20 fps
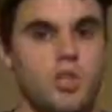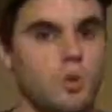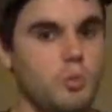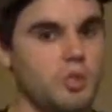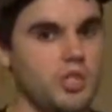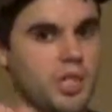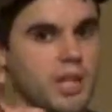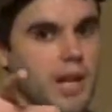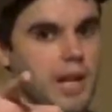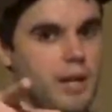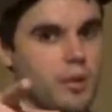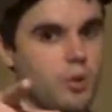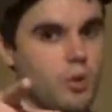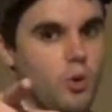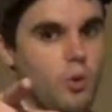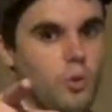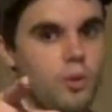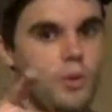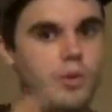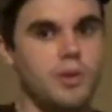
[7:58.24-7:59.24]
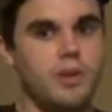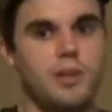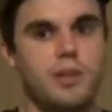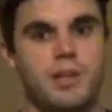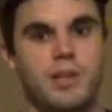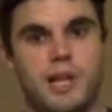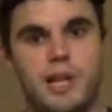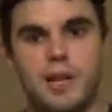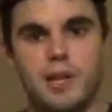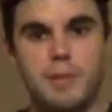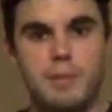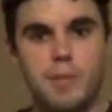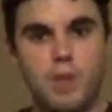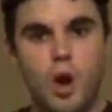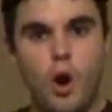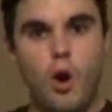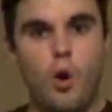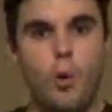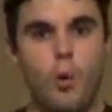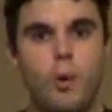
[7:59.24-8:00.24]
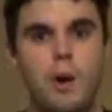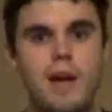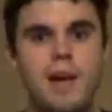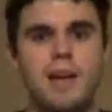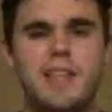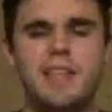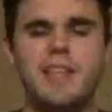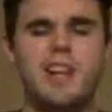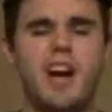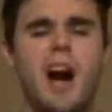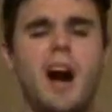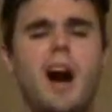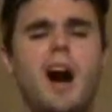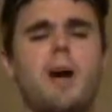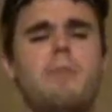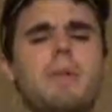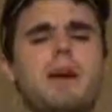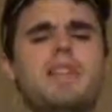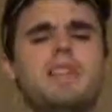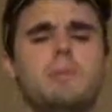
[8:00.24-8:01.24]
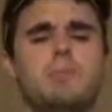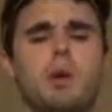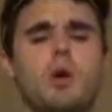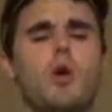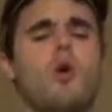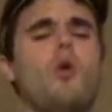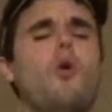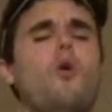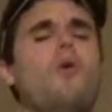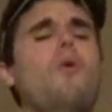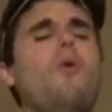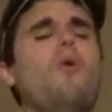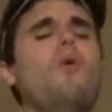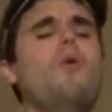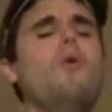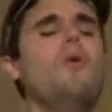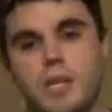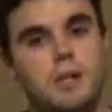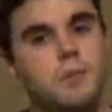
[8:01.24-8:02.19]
You know what you gotta do? You gotta let me know in the comments below.